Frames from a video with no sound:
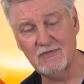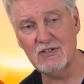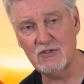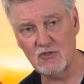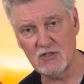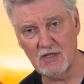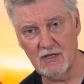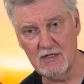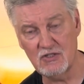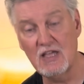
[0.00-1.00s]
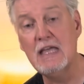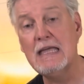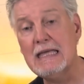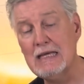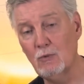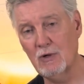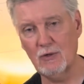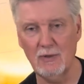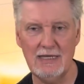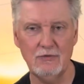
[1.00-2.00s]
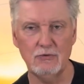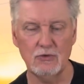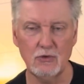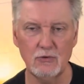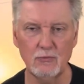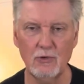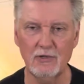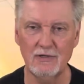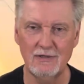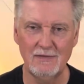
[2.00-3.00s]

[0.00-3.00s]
vintage guitars and went away through the Cold War